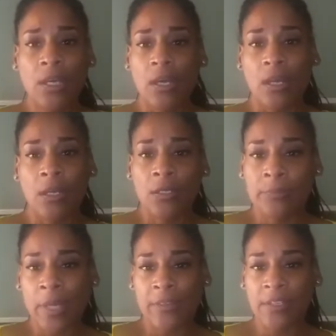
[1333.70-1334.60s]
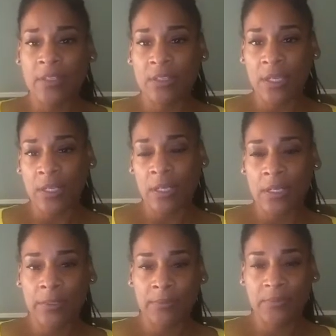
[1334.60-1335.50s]
I think that
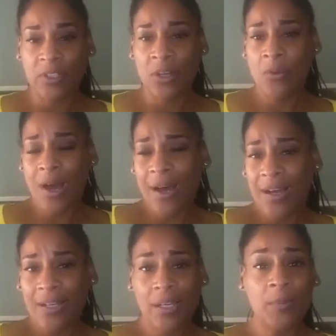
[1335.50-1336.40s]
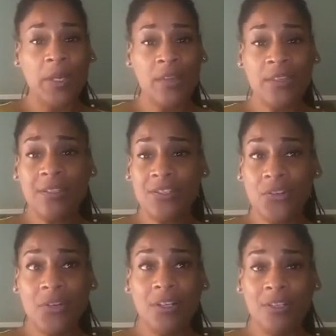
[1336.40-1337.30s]
low, high. I mean, I think that
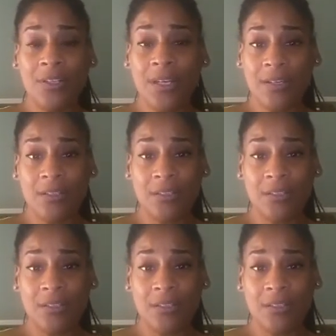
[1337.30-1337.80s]
you're going to look at,